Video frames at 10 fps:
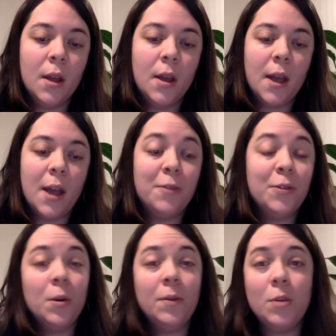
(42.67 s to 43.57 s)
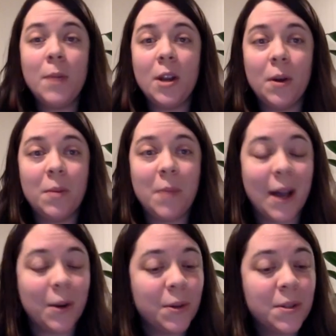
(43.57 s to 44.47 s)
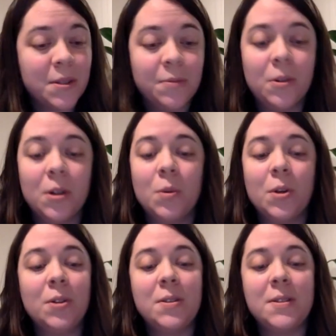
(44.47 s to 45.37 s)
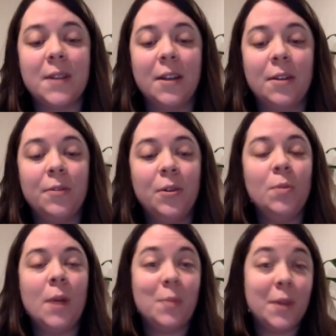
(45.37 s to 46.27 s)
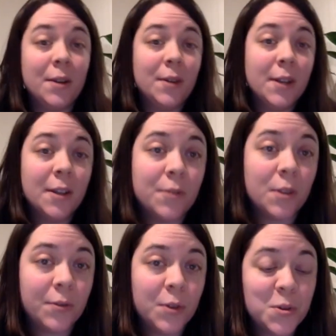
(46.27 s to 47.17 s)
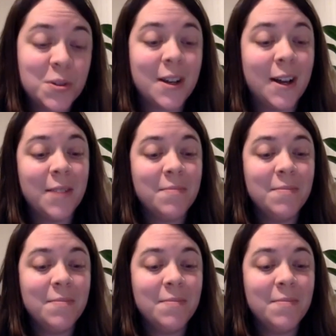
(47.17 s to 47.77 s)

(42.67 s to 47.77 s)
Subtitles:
And a few of you may know it backwards and forwards, and a few might be hearing it for the first time.